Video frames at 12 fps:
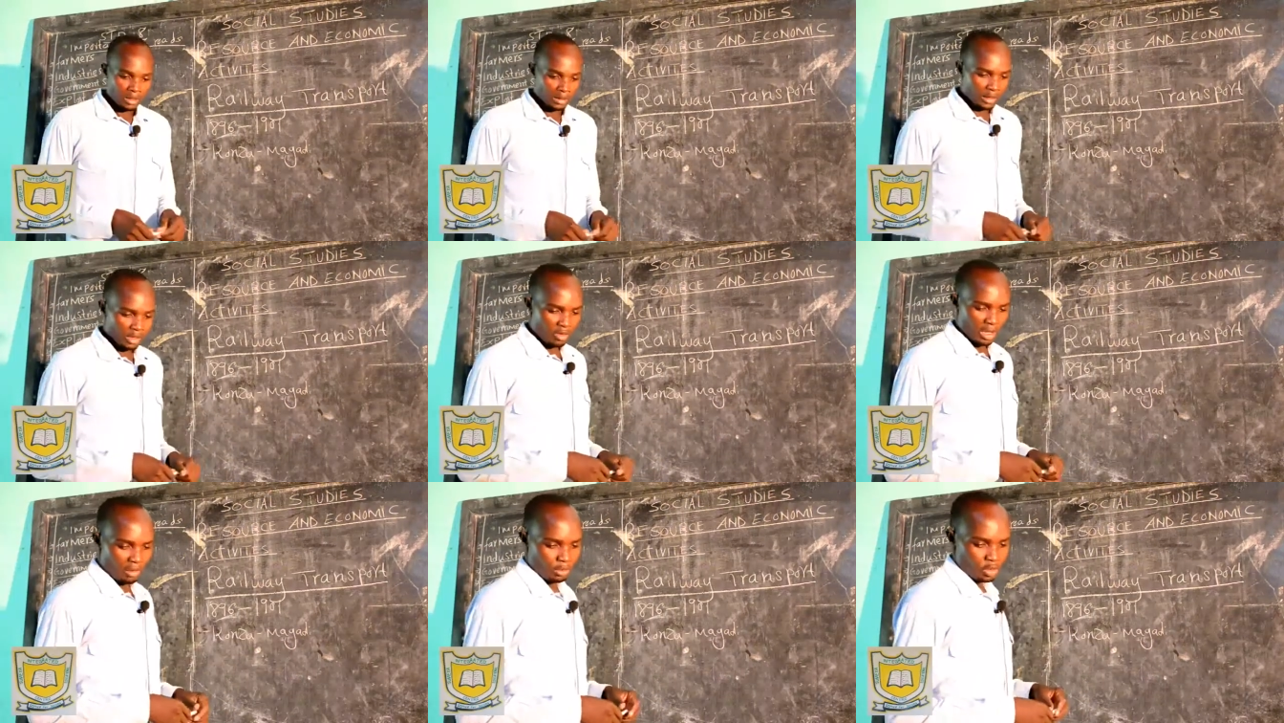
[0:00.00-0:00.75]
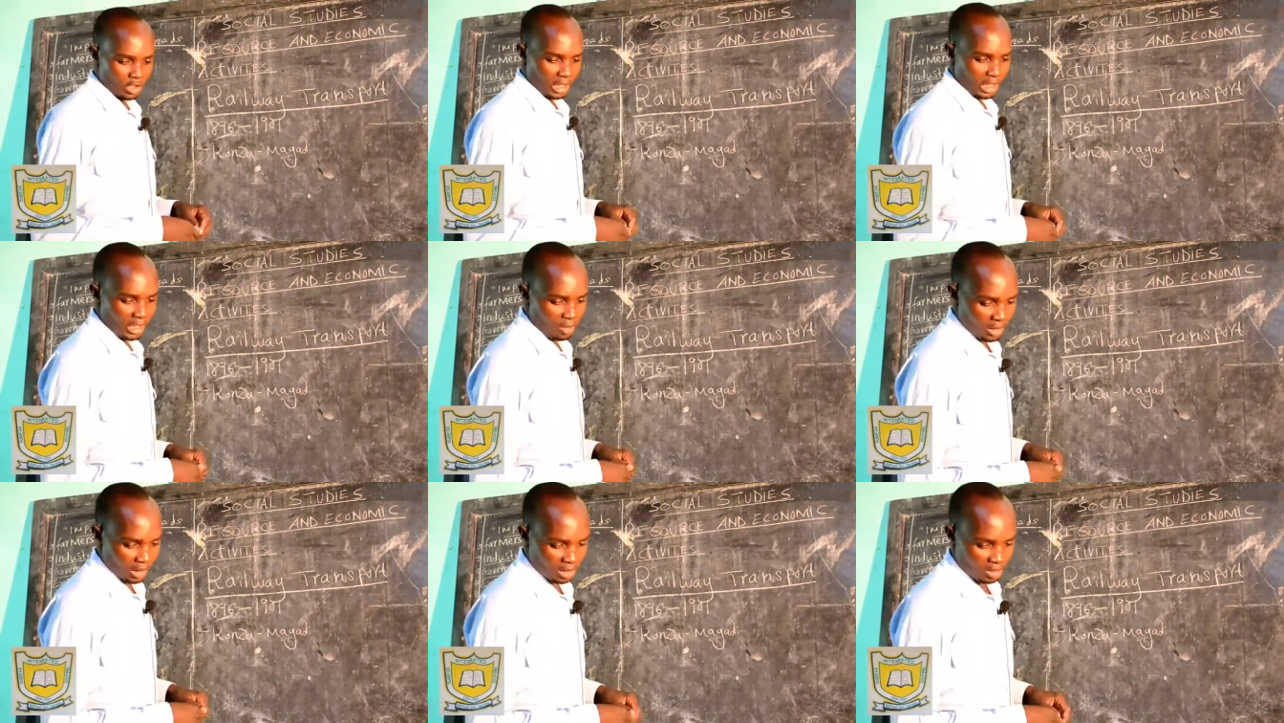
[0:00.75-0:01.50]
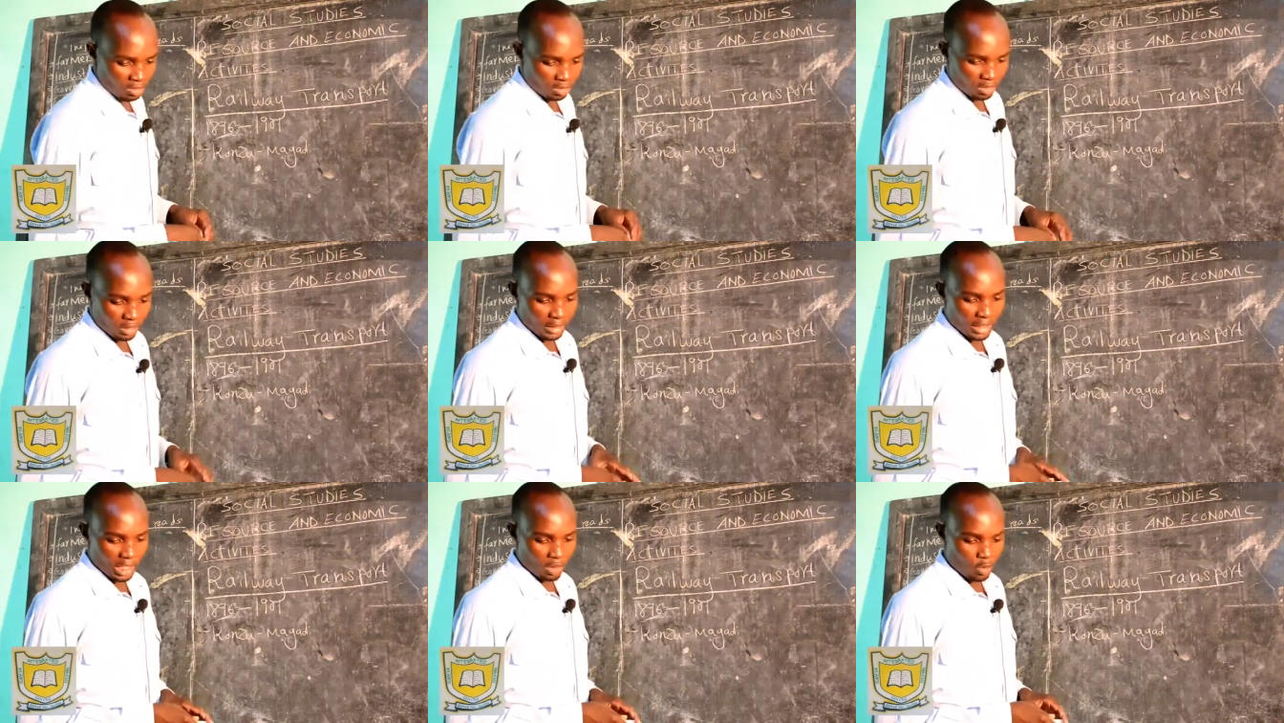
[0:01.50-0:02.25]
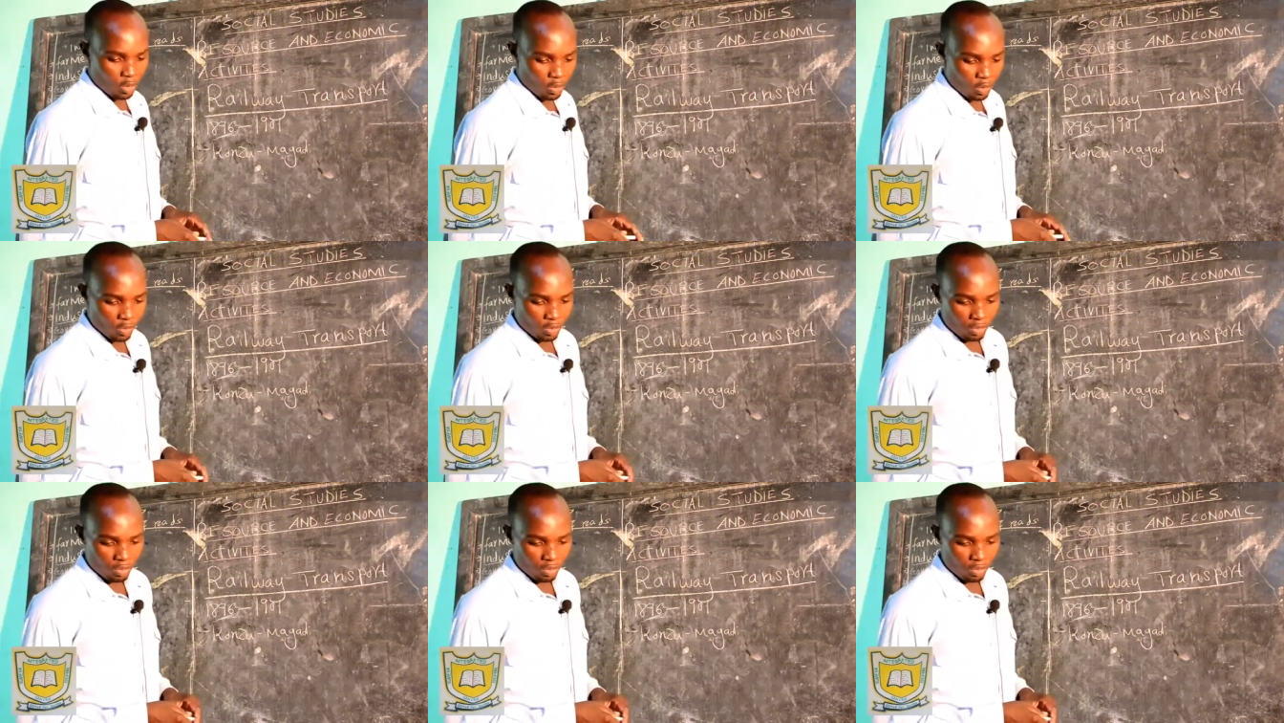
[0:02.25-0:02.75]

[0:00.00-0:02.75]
Then we have also another one called Nakuru,